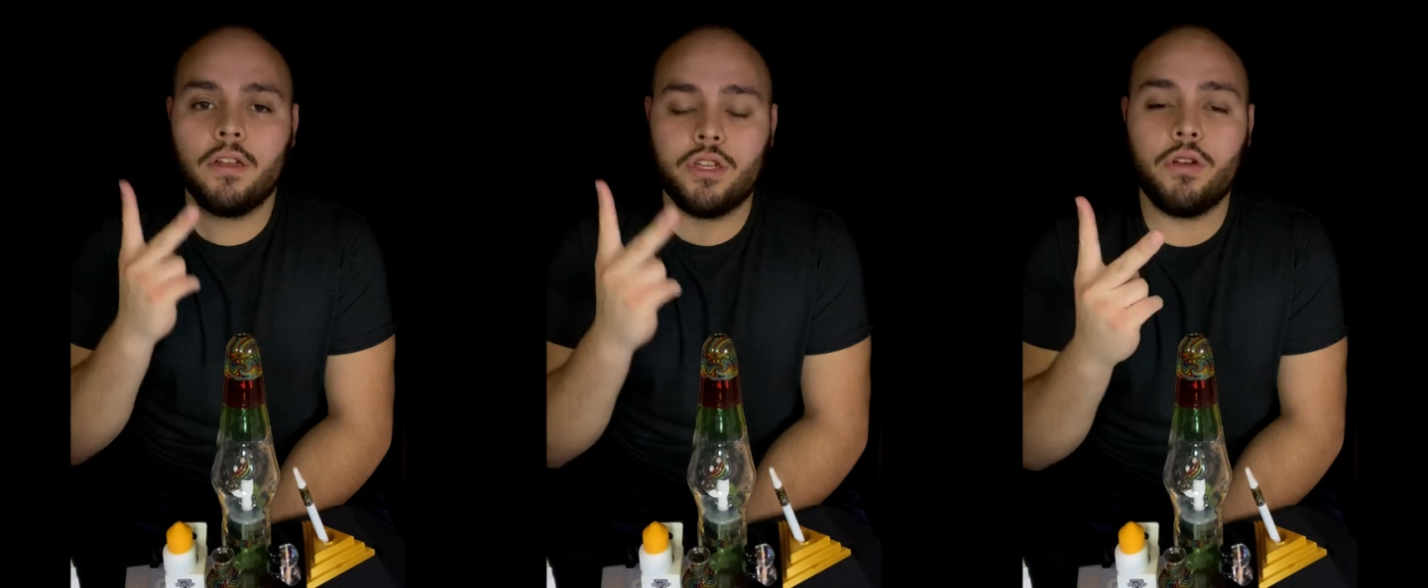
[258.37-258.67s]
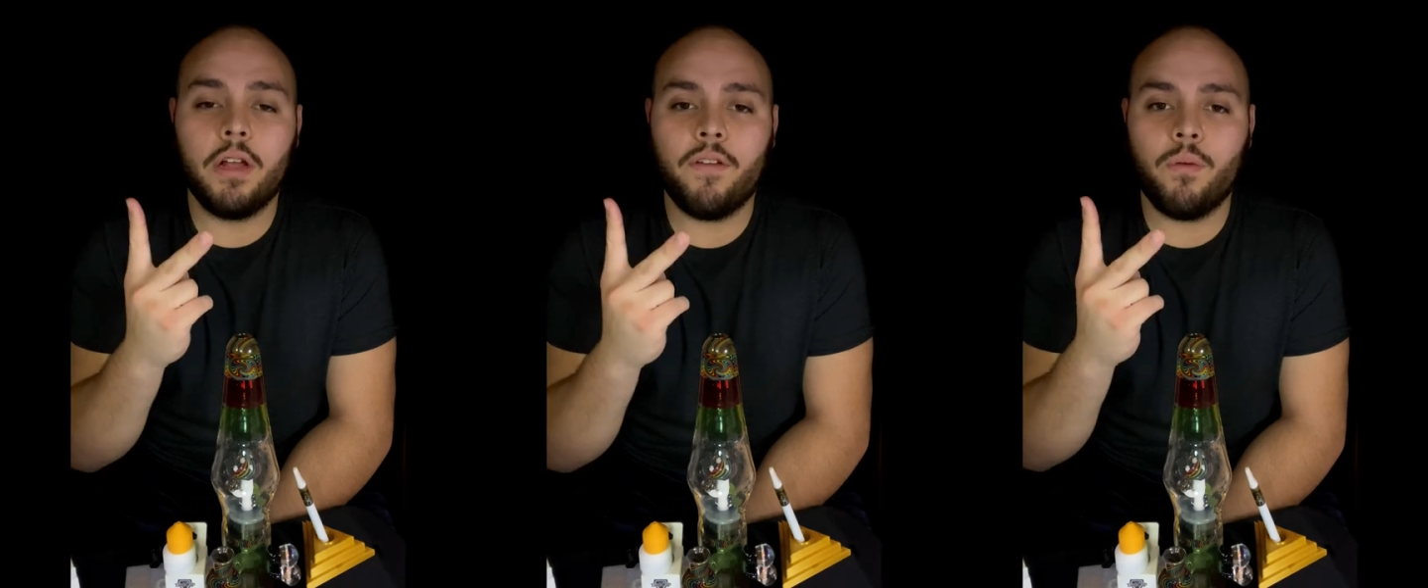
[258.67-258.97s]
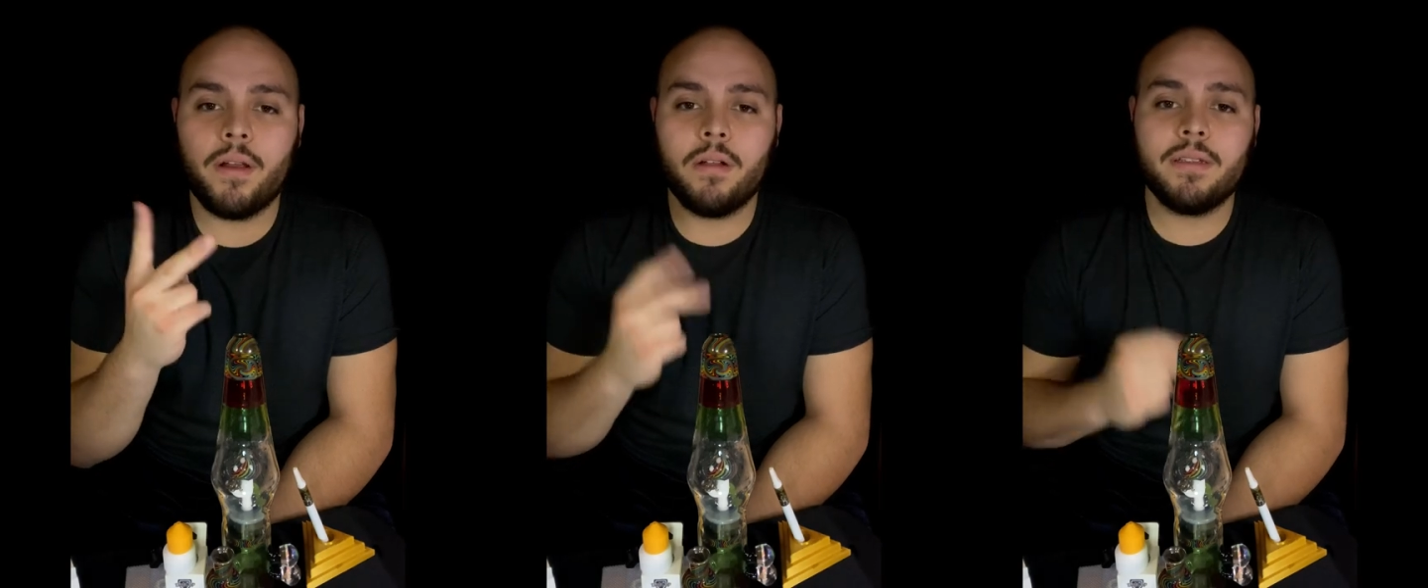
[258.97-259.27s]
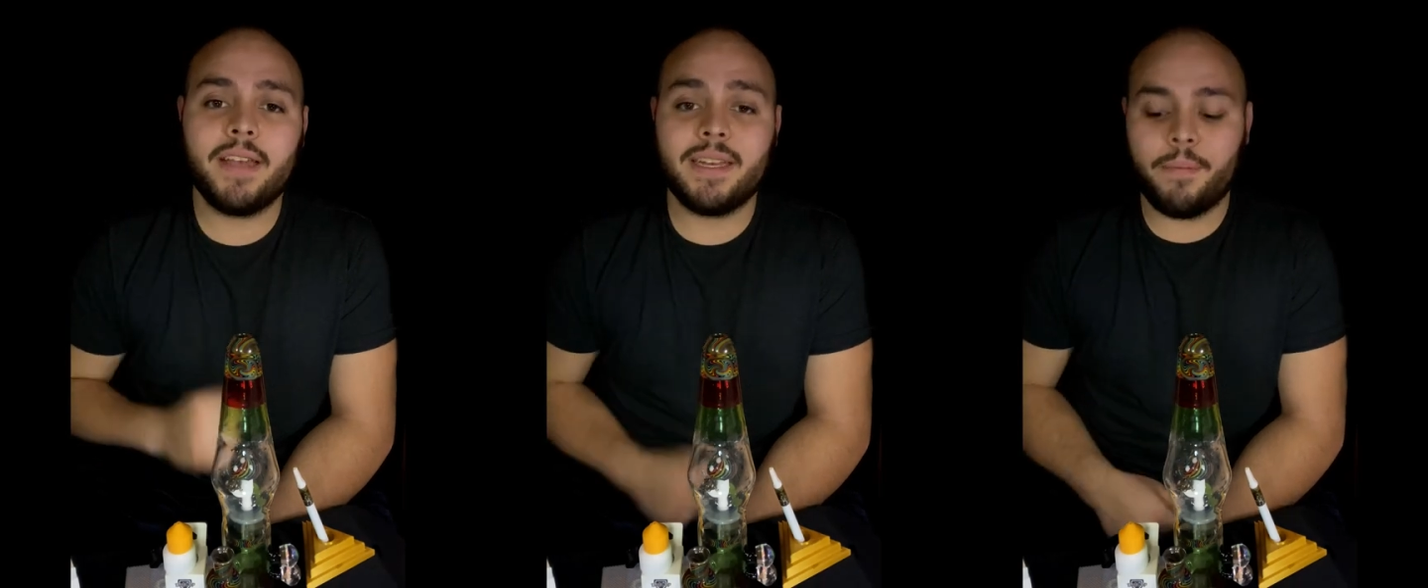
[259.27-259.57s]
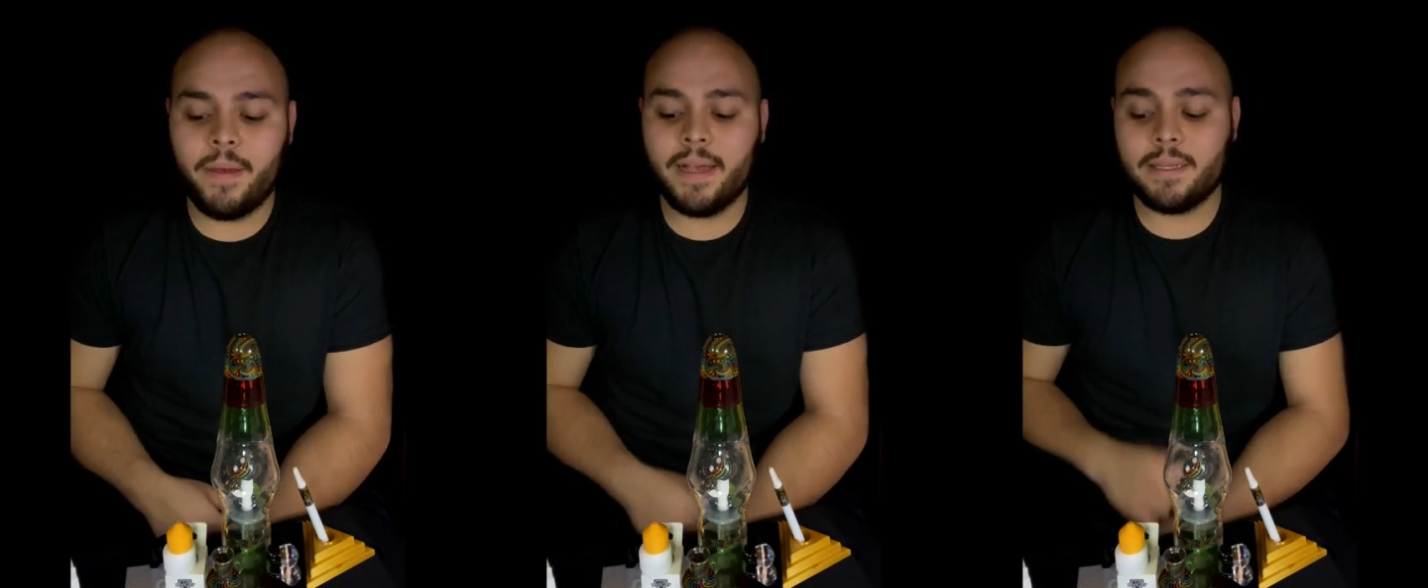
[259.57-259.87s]
Two different winners get to
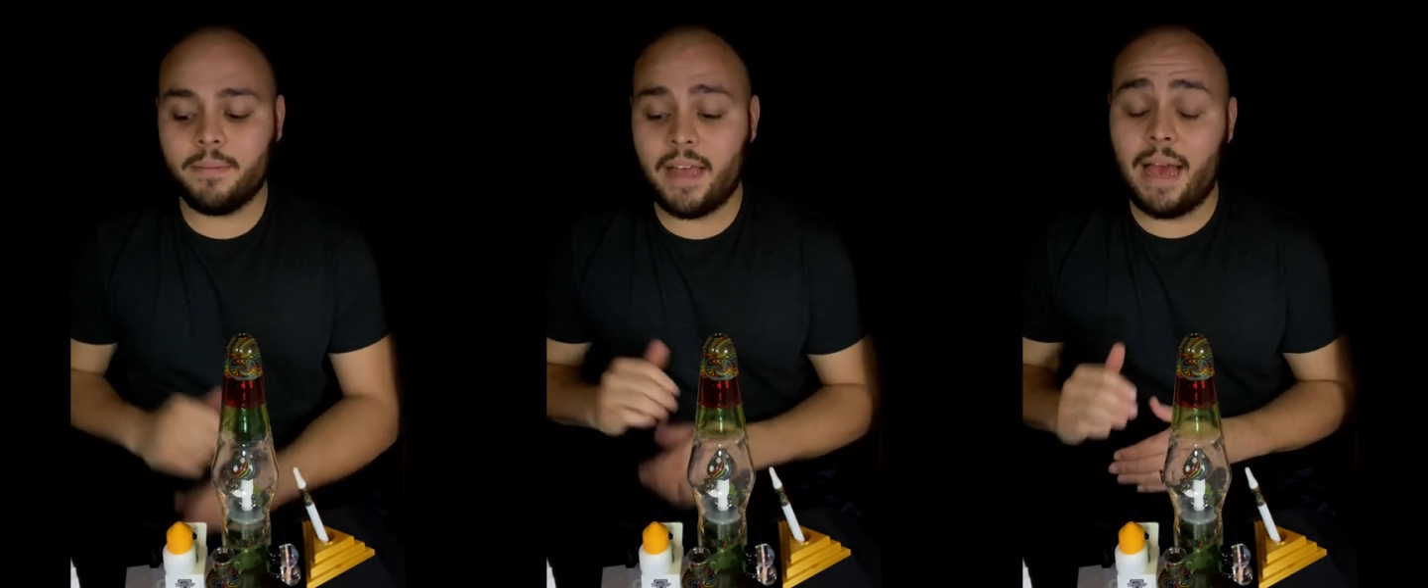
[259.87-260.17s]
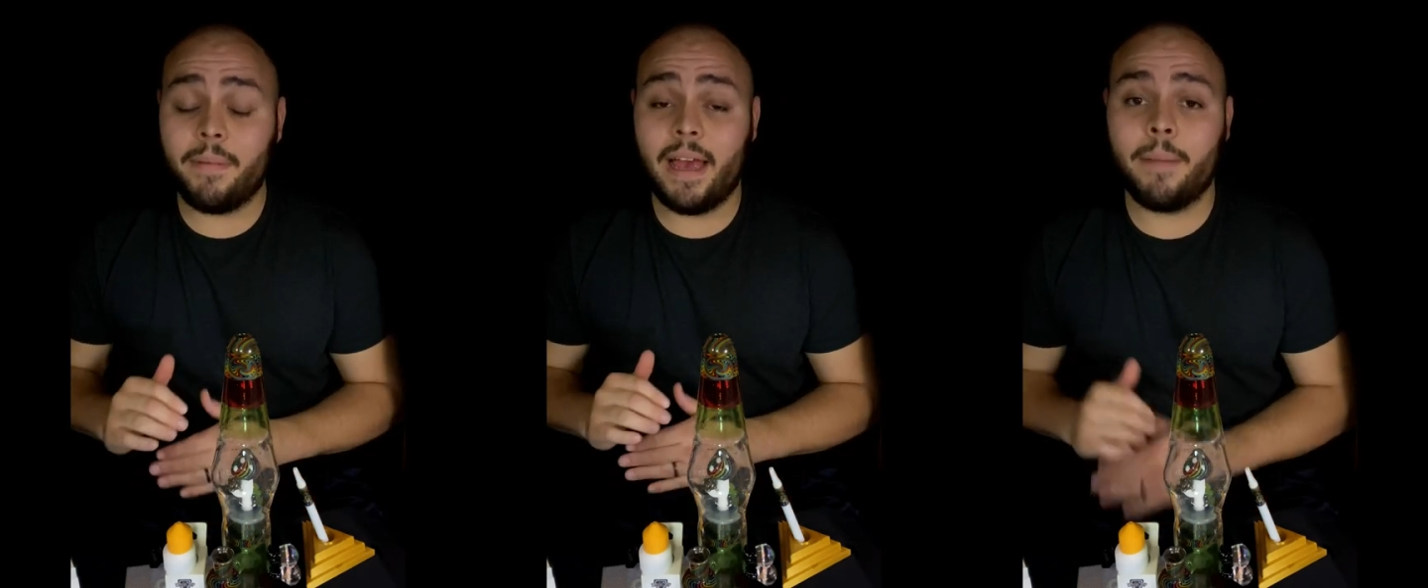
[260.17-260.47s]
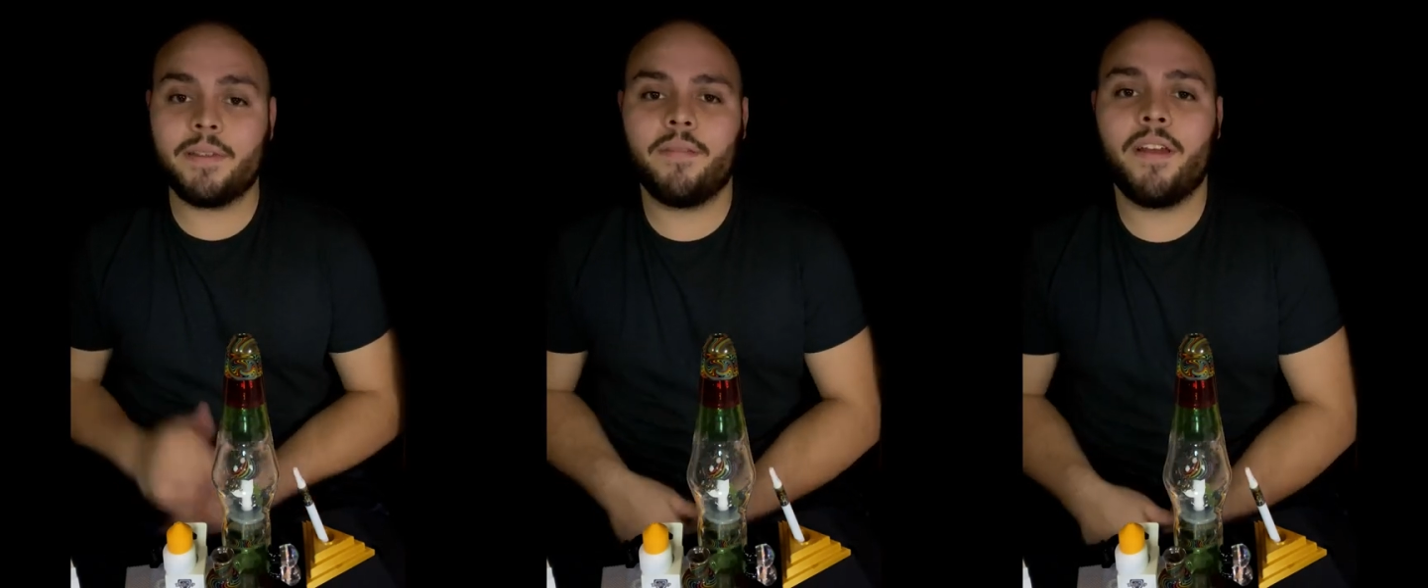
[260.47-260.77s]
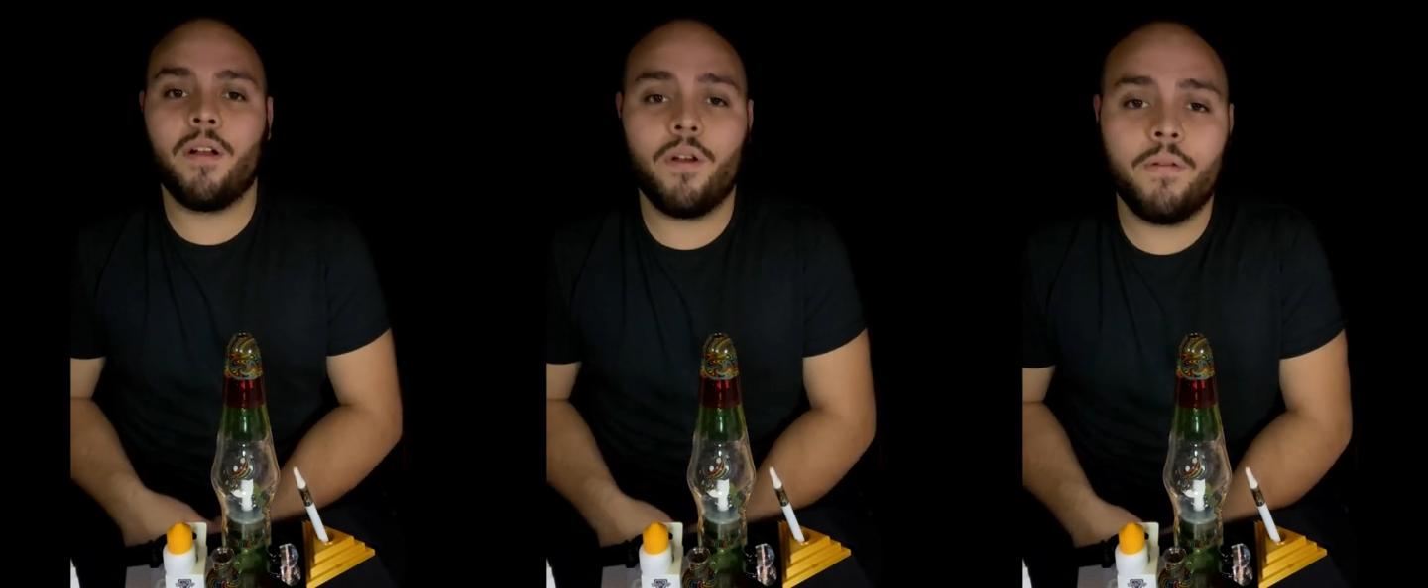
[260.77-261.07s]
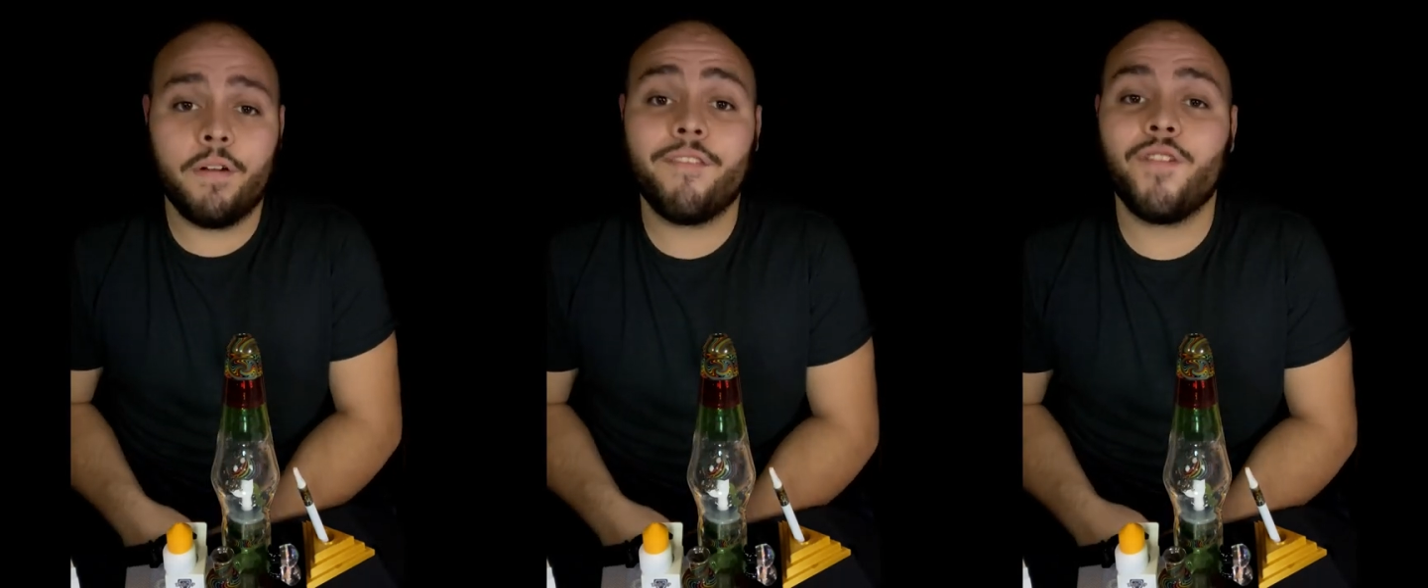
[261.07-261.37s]
pick some dab caps of their own
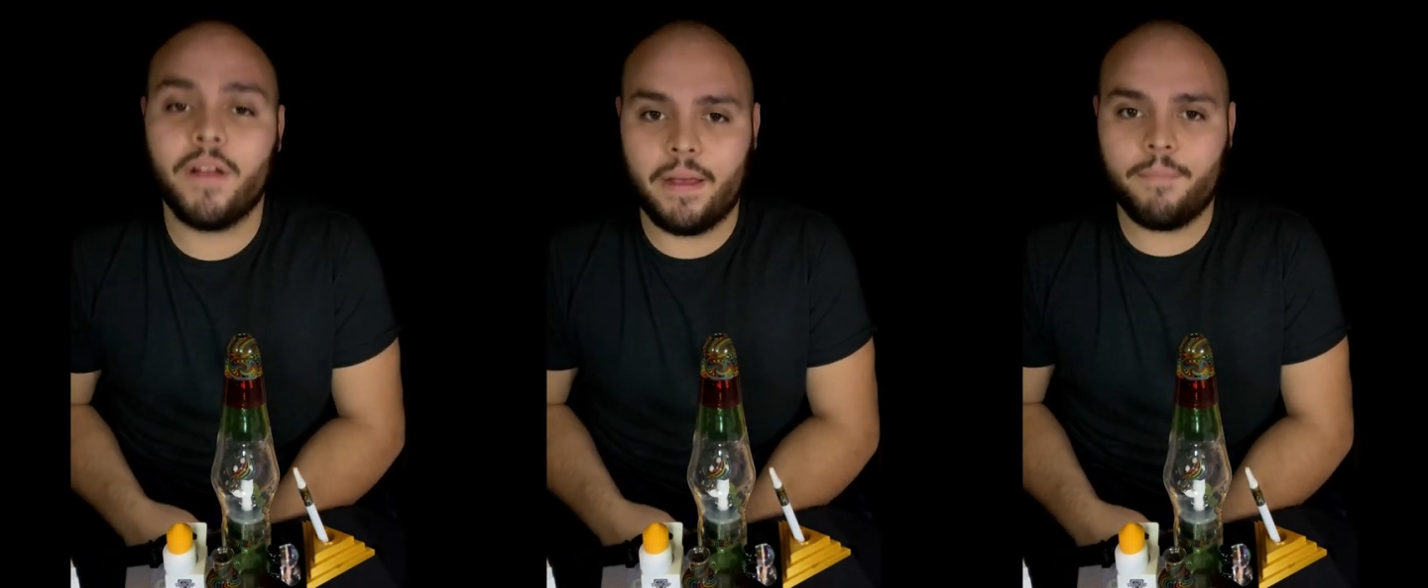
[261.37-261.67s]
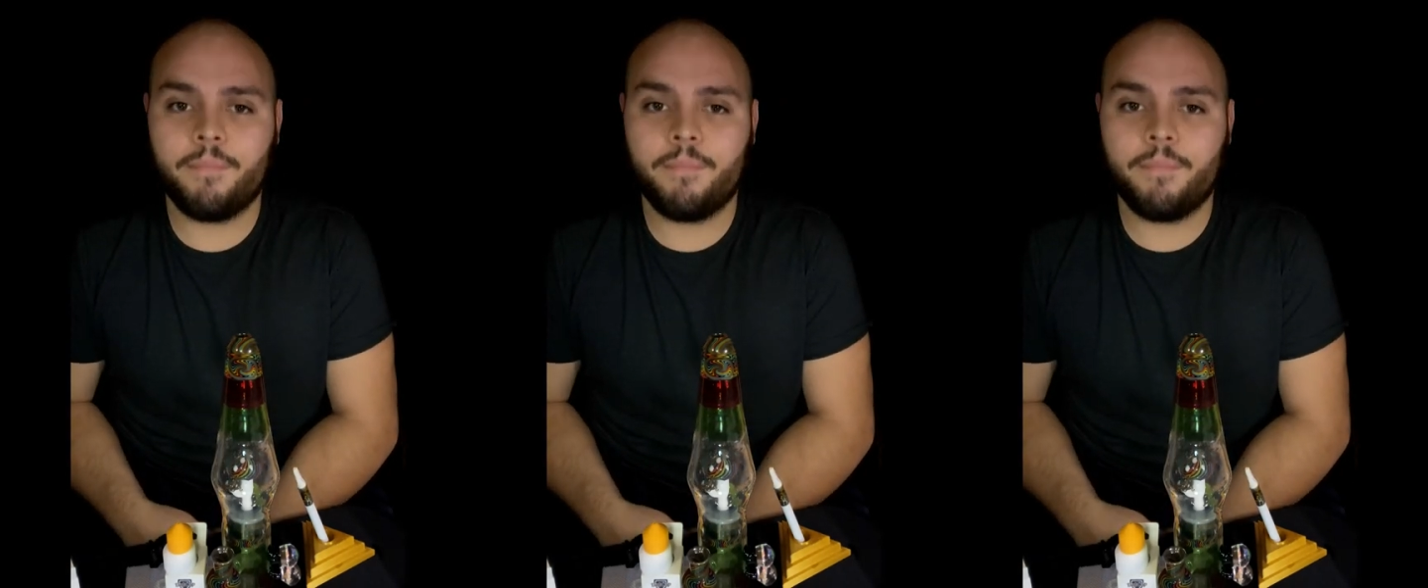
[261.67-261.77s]
for free.